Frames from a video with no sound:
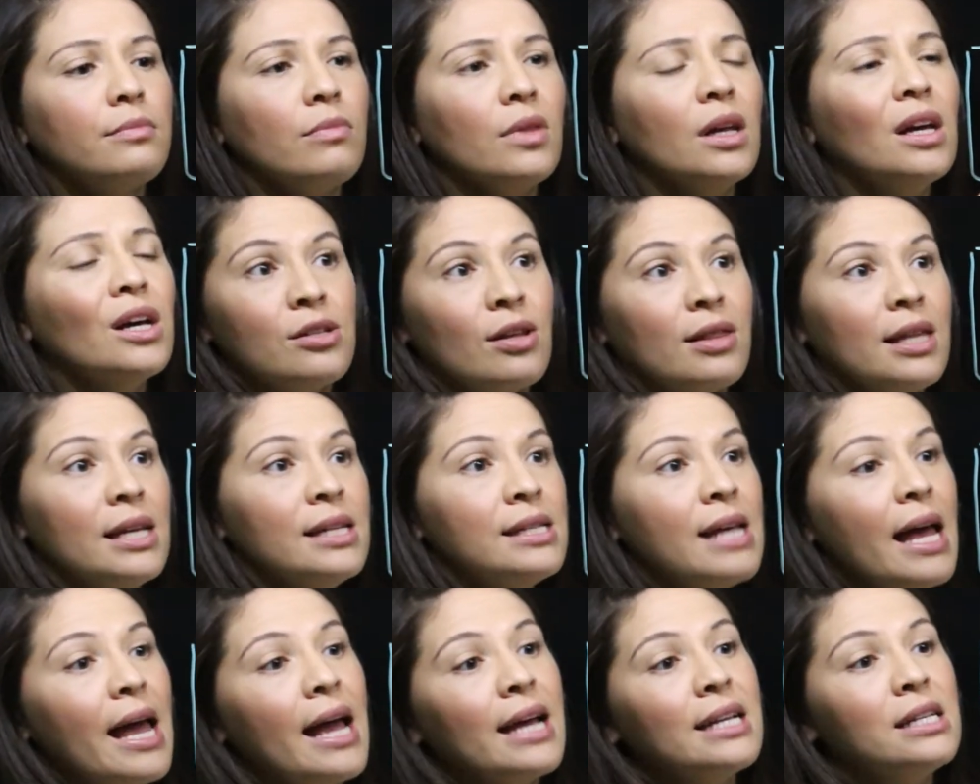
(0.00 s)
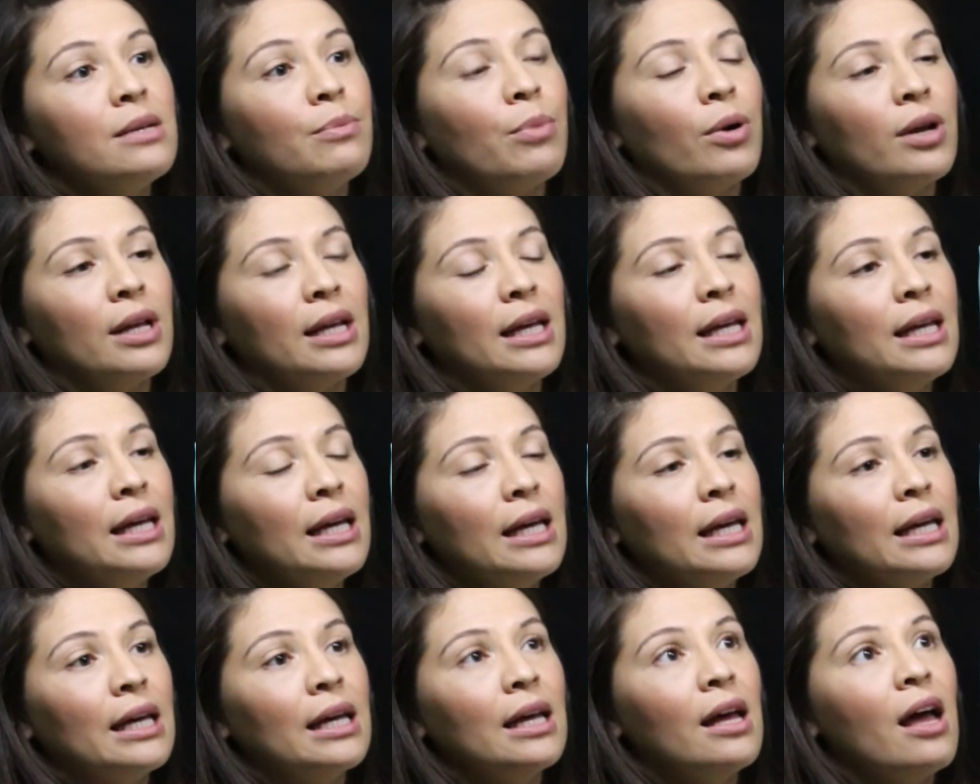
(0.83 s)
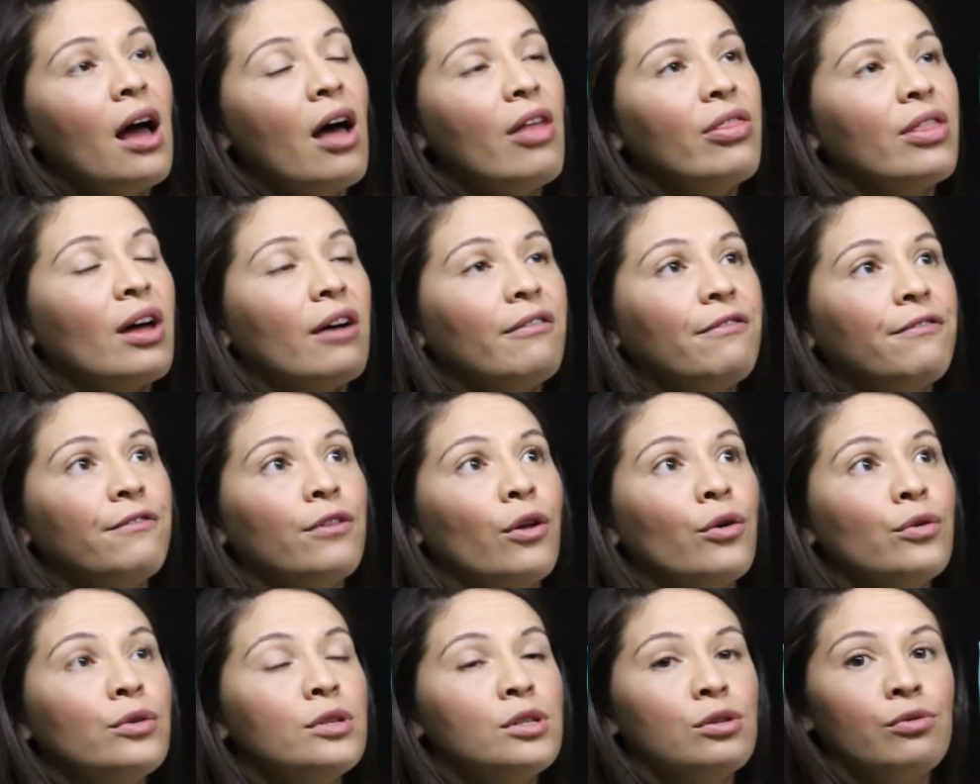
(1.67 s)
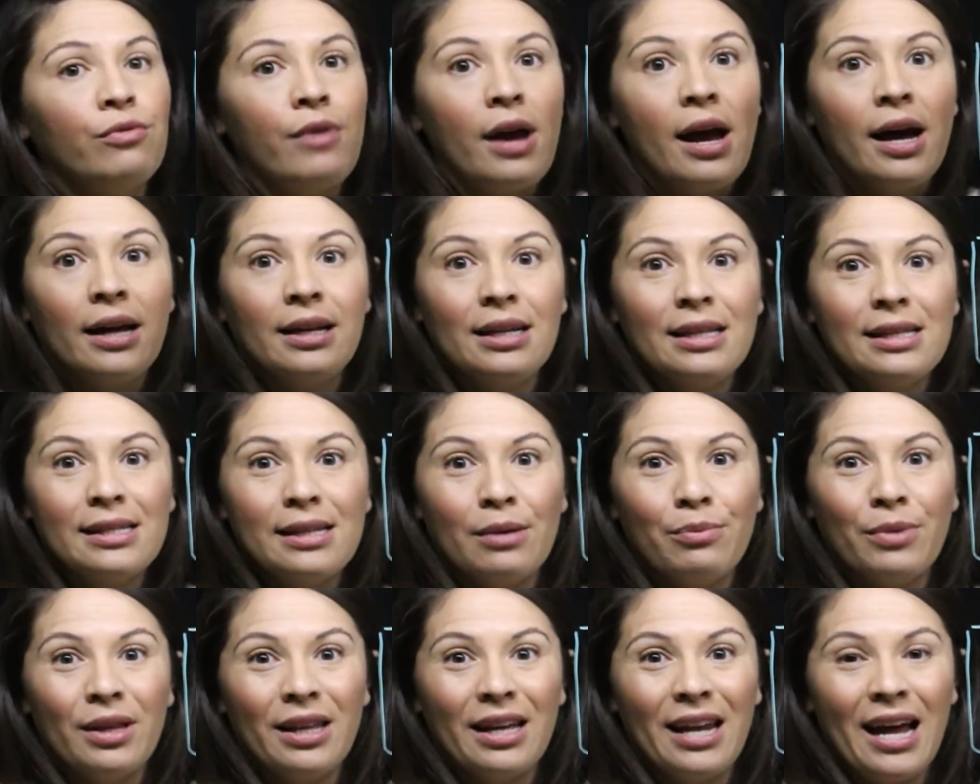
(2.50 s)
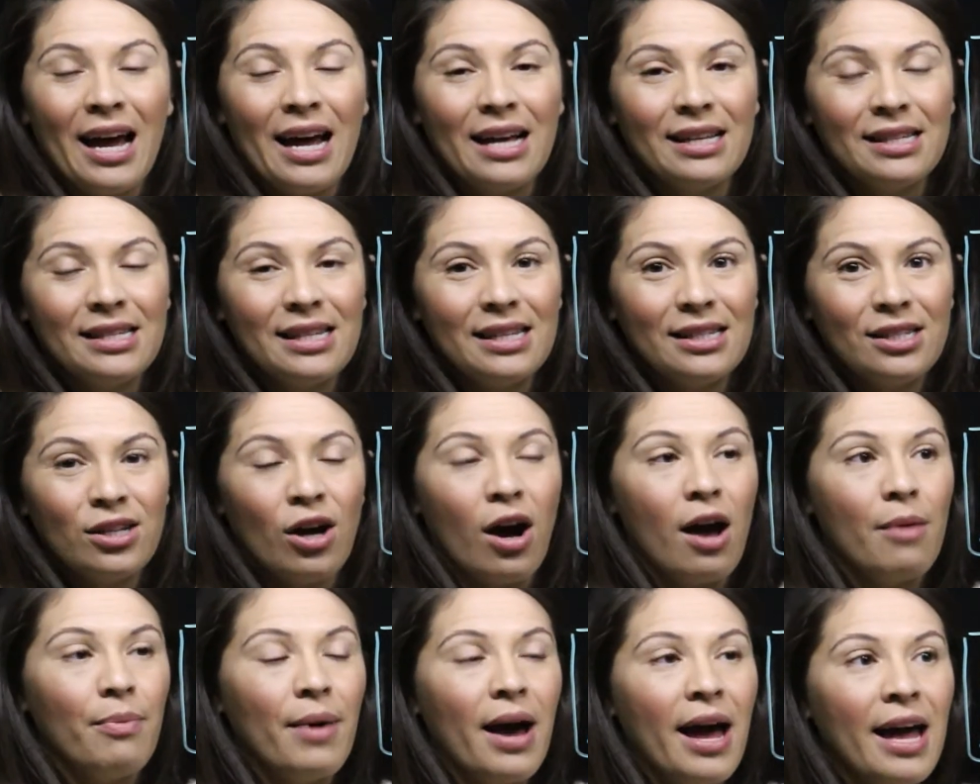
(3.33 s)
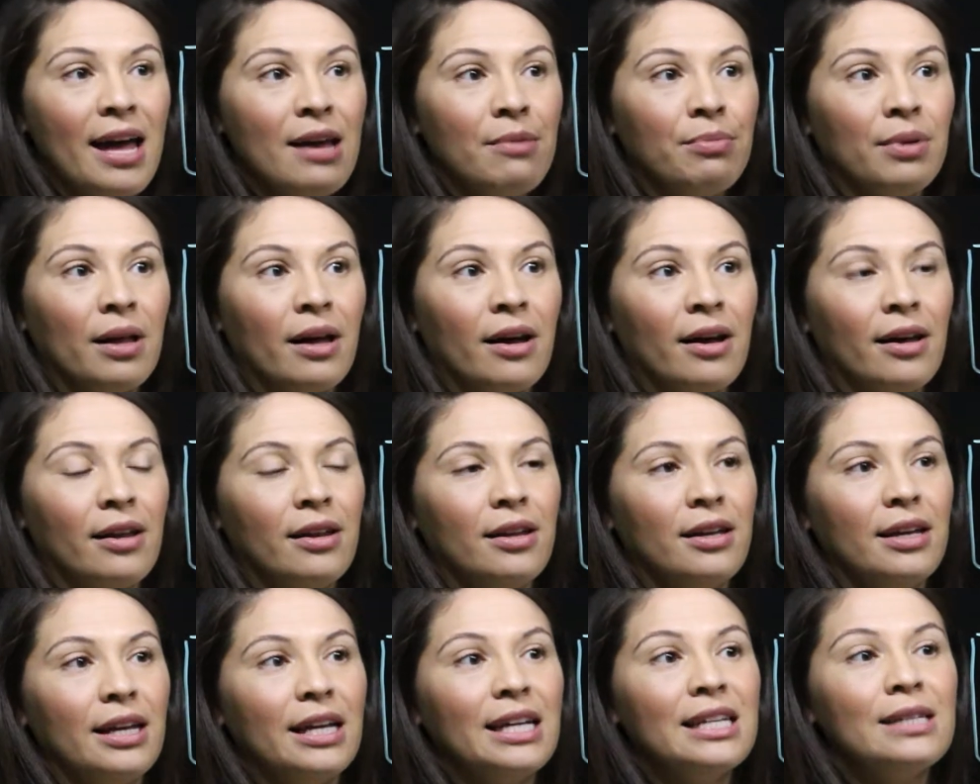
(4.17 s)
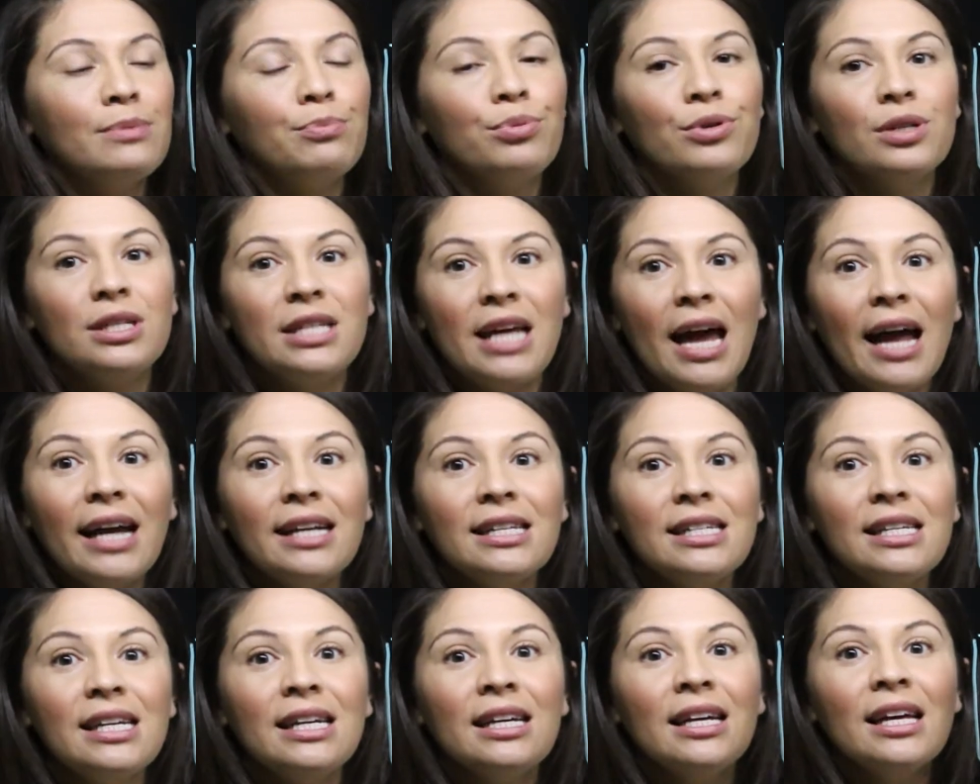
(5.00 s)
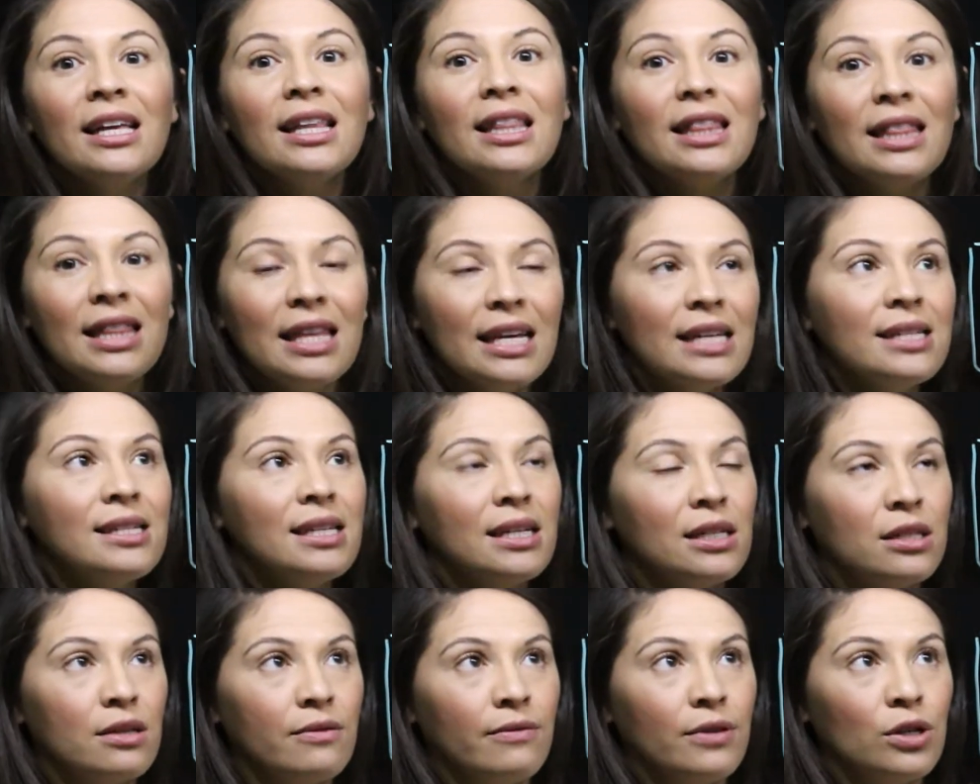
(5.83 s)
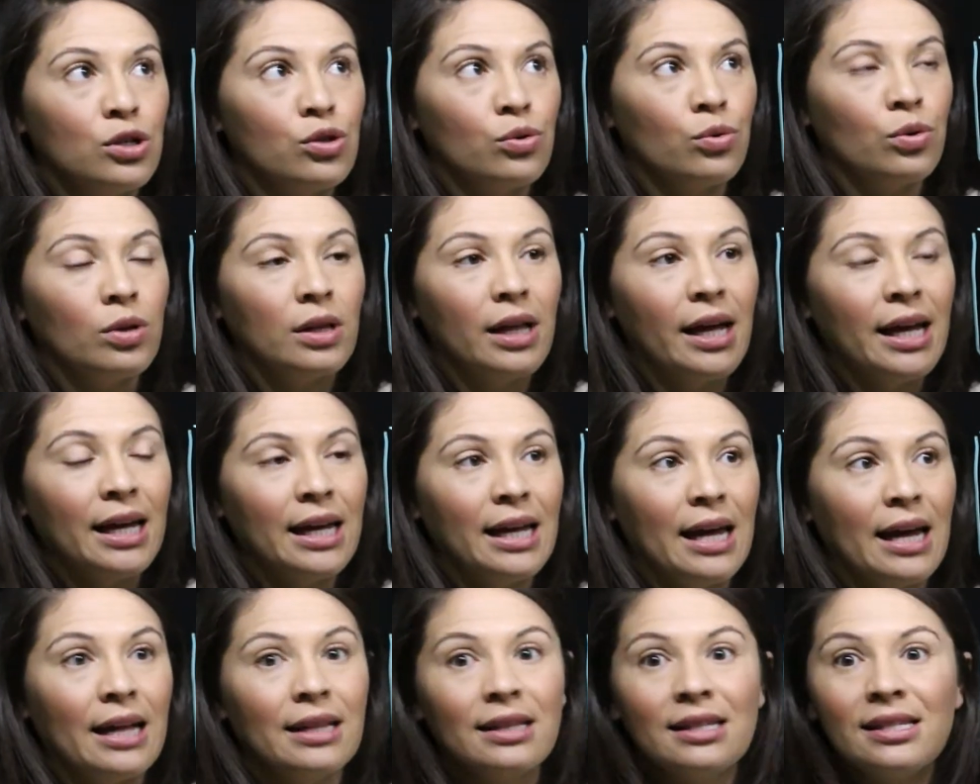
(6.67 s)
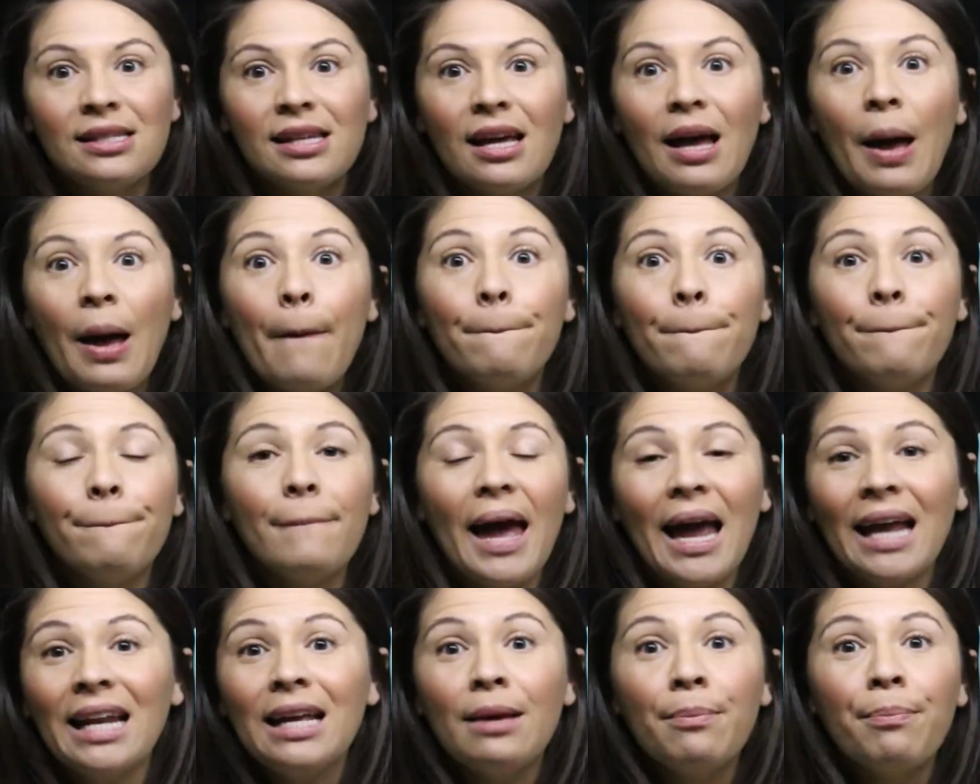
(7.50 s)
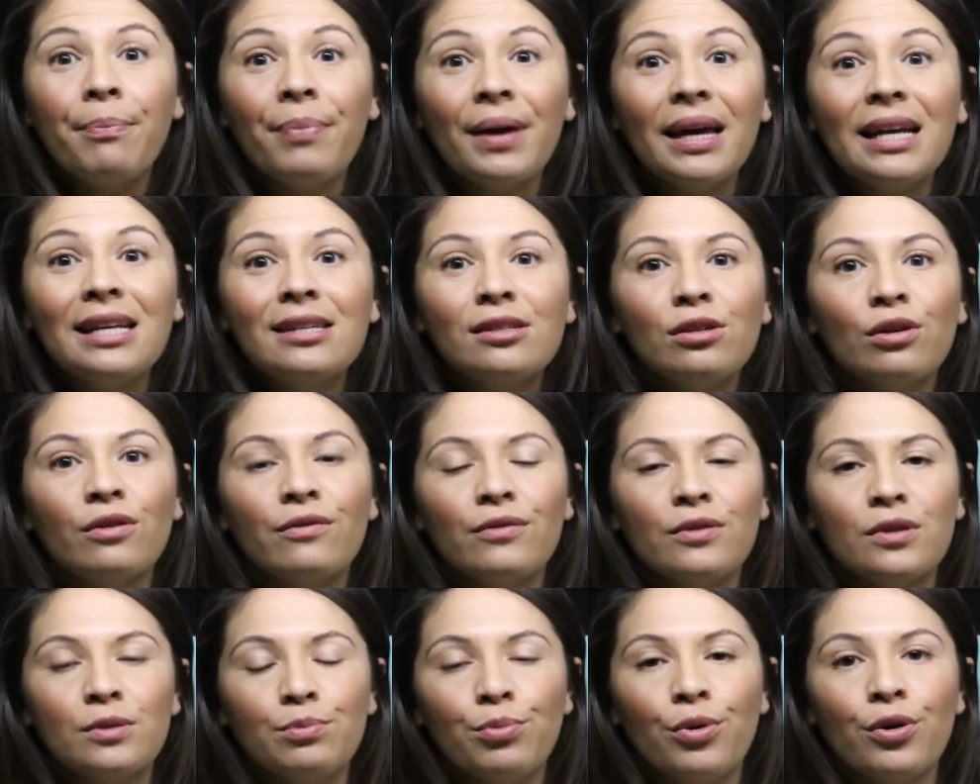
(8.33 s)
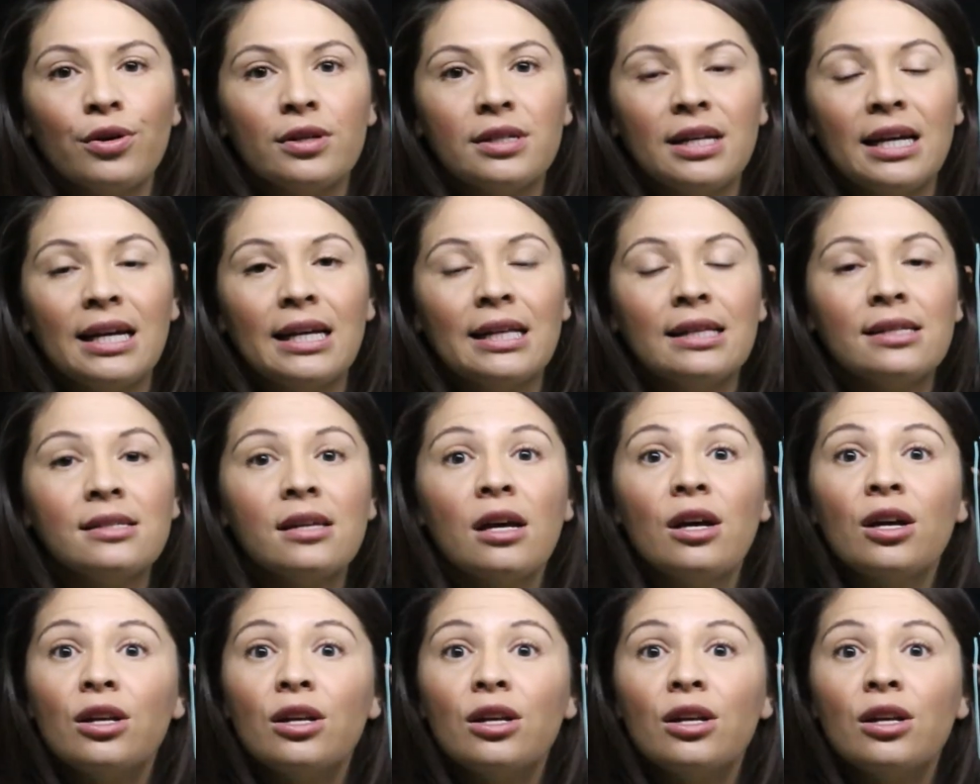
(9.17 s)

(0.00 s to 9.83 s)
So this antibody here that floats around in someone that has type A blood is protecting this individual against any B surface proteins,